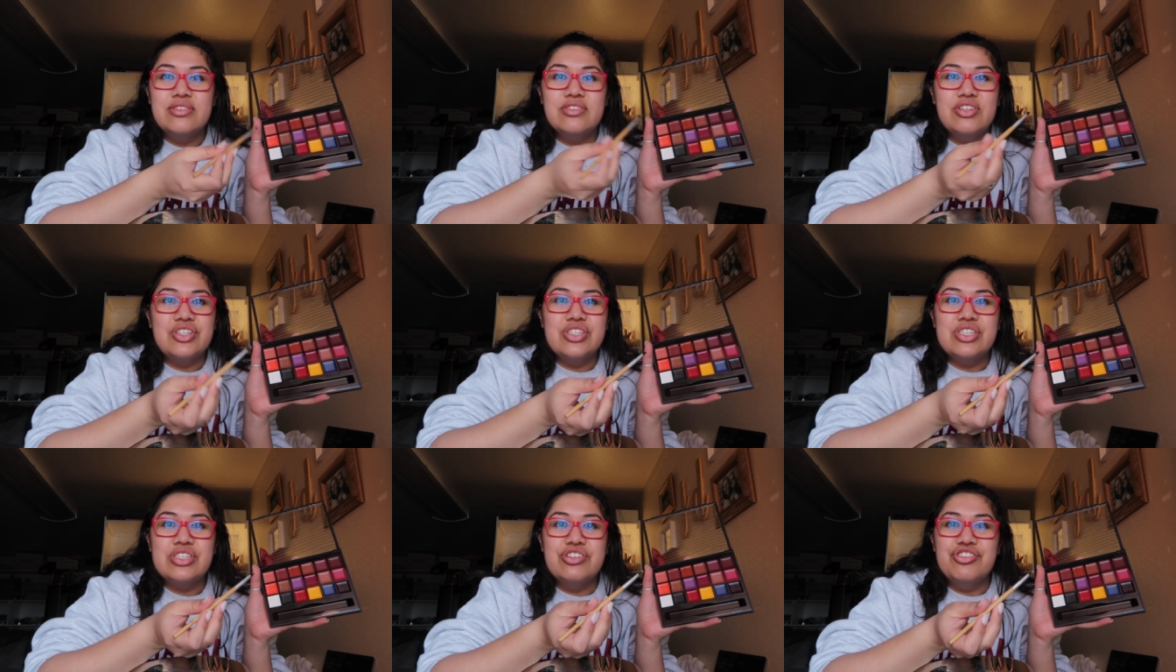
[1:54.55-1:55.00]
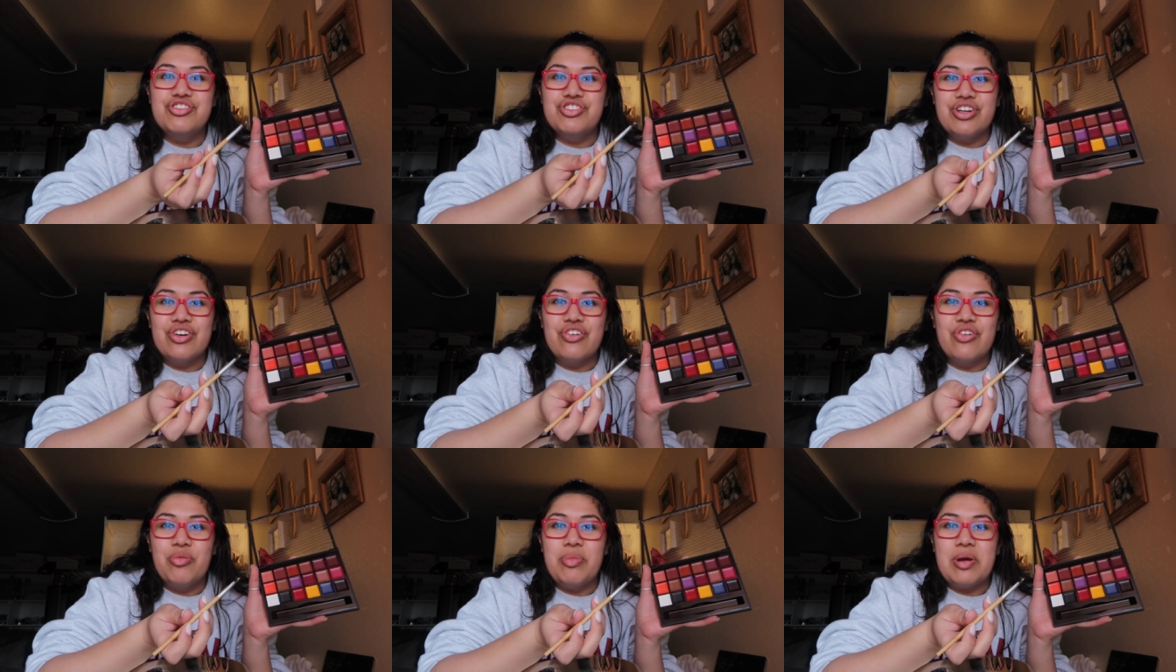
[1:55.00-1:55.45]
just in
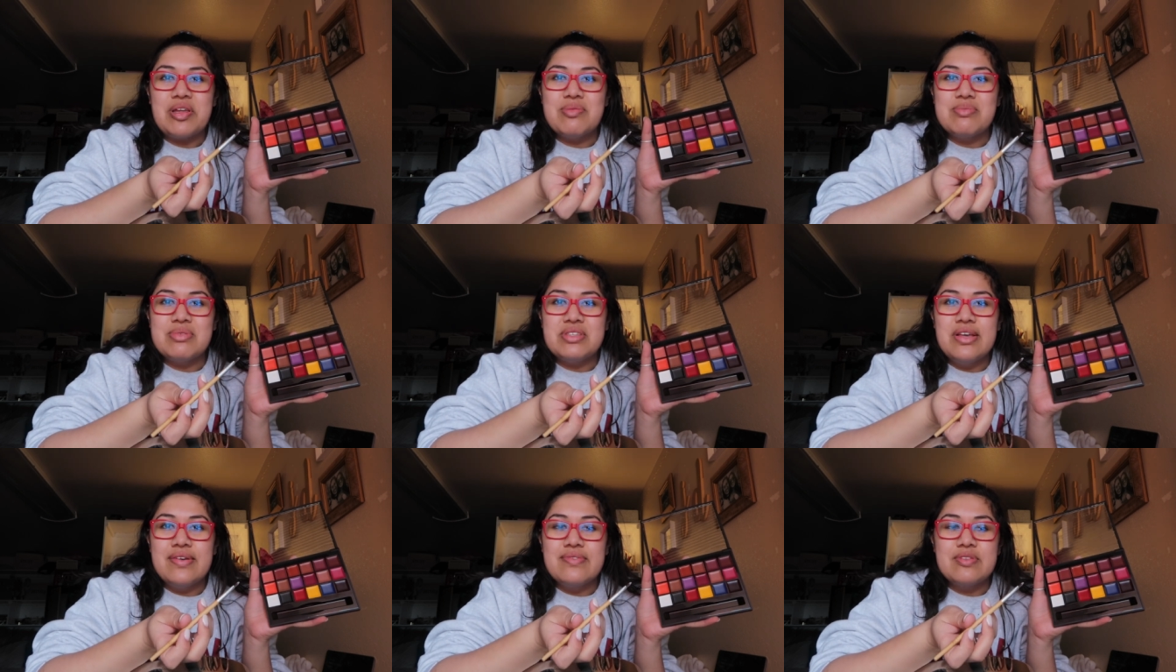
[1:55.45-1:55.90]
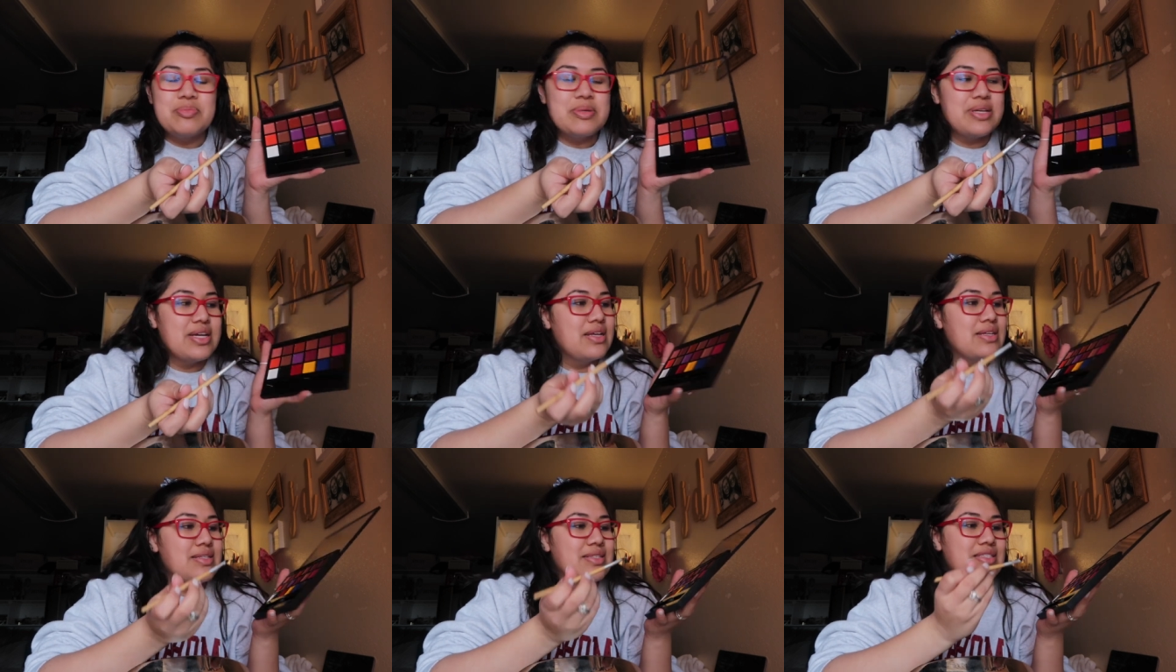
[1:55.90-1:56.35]
general by themselves
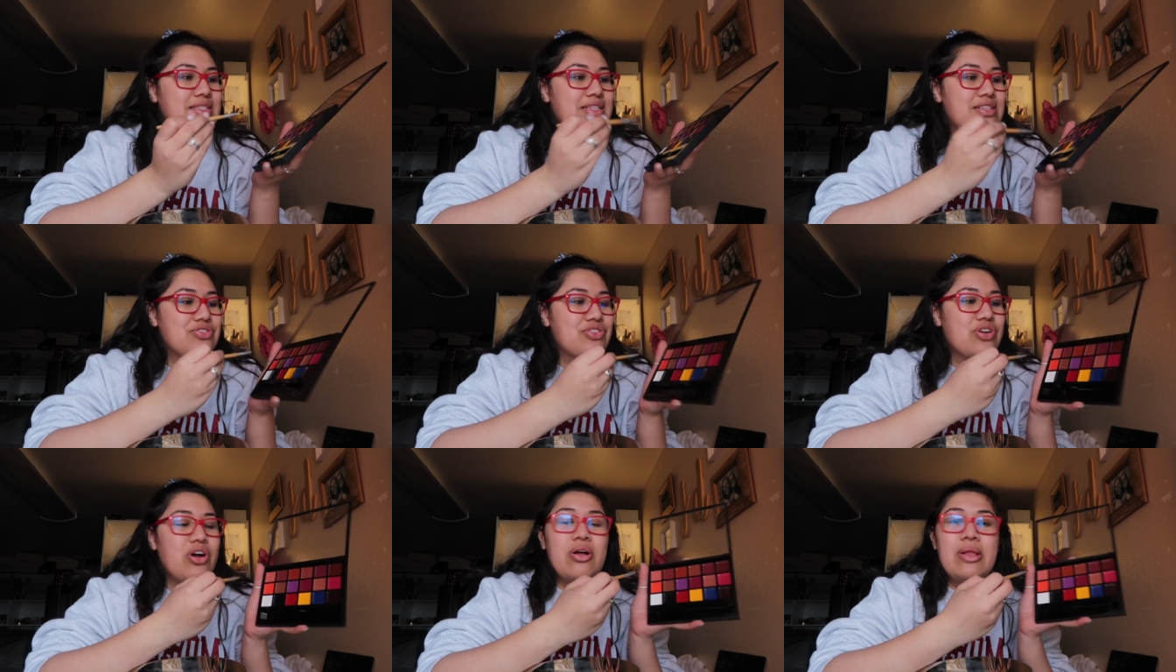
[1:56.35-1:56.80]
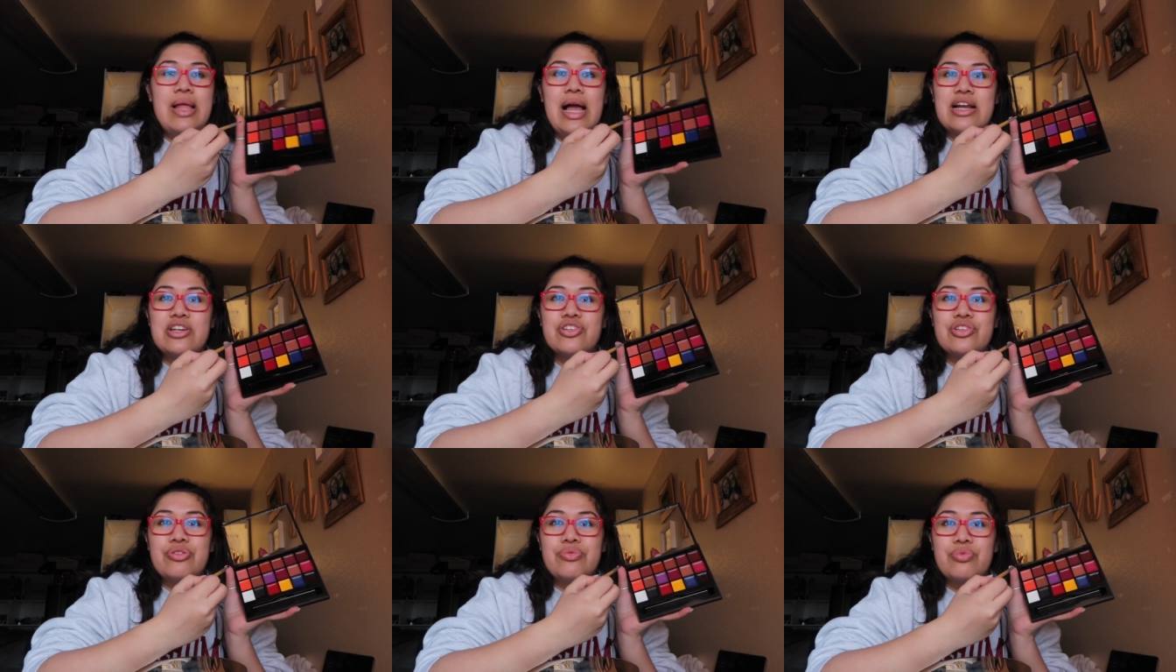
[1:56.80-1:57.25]
because these are all
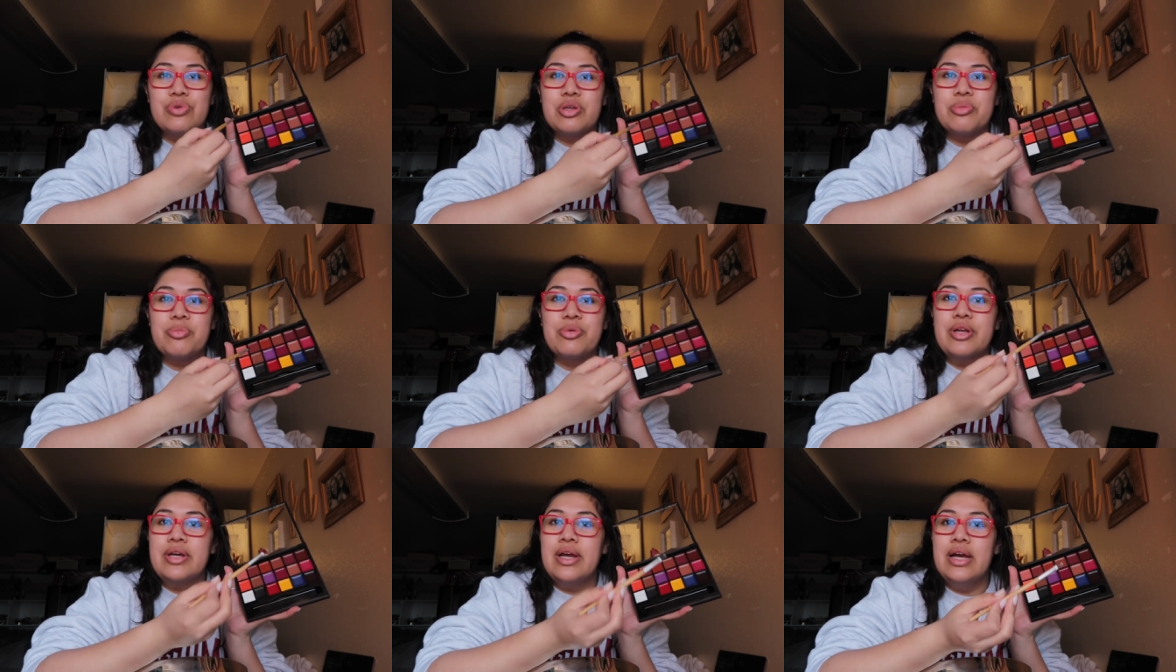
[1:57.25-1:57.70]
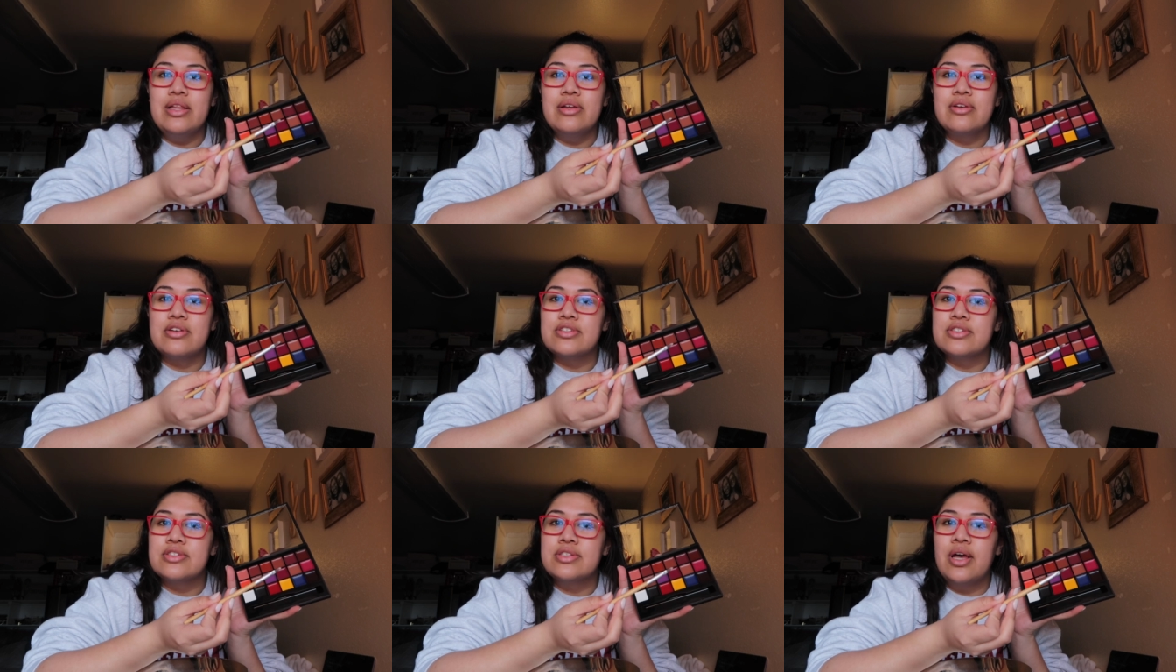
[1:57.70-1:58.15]
actually really pretty
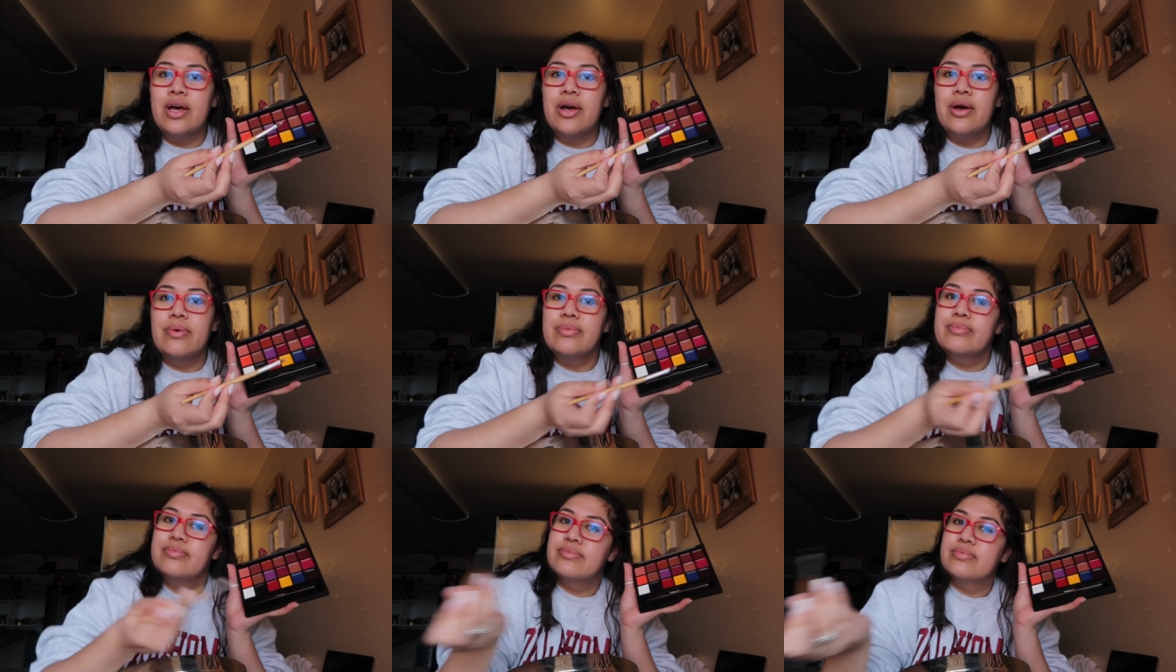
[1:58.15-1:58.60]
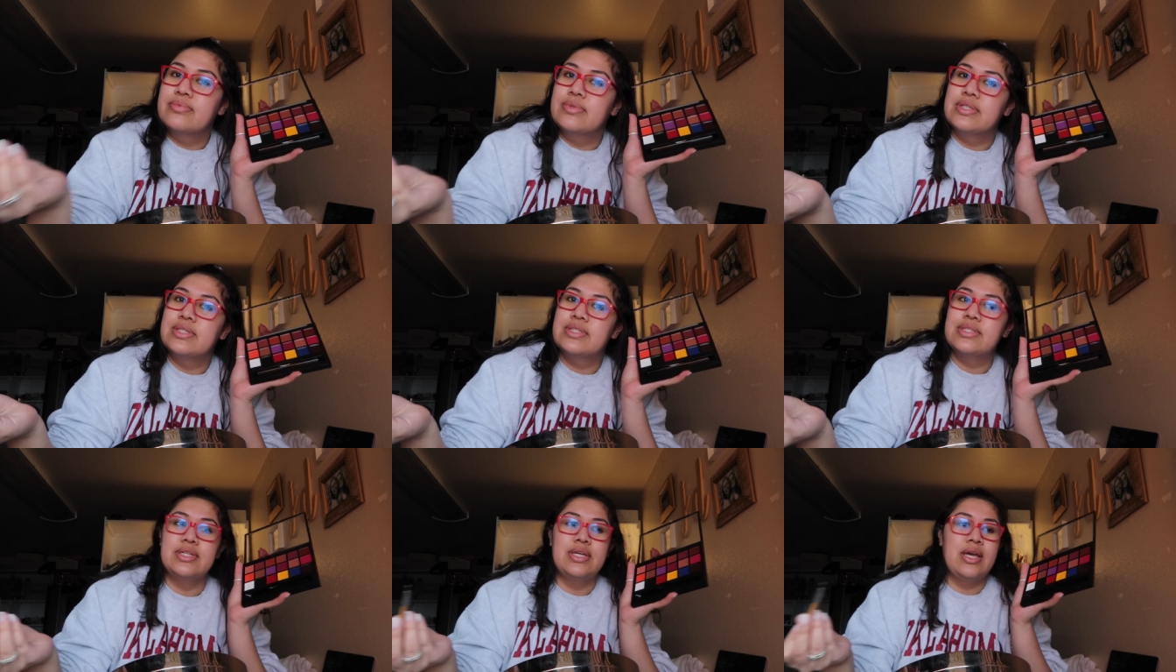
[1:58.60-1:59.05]
colors. So
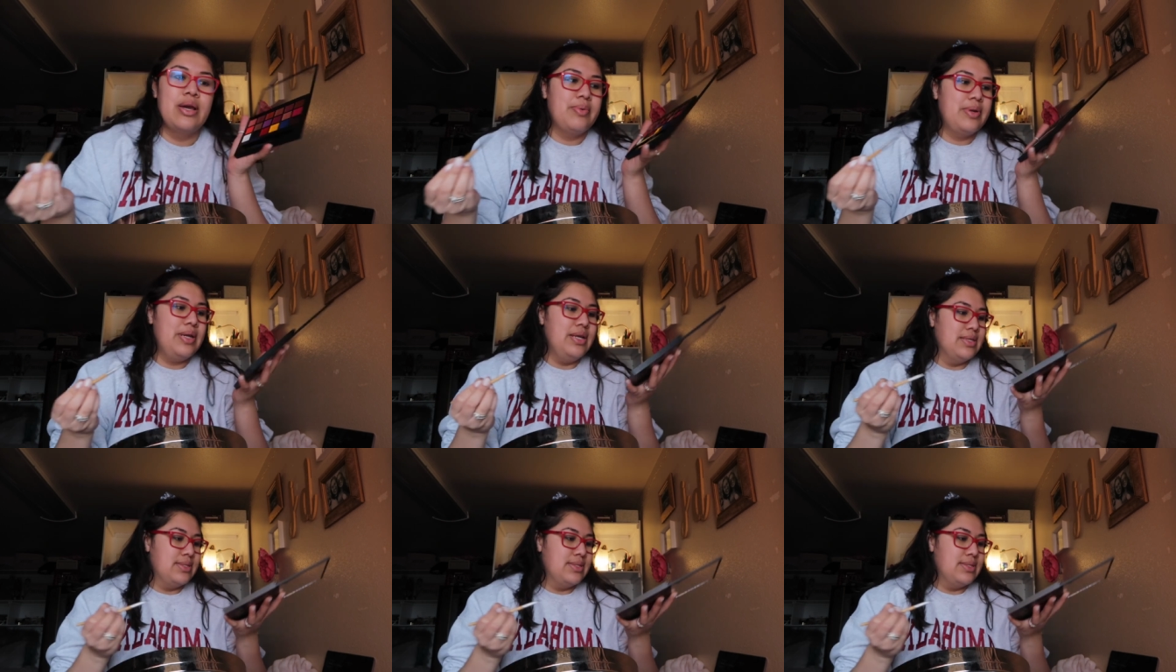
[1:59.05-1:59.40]
let's see how it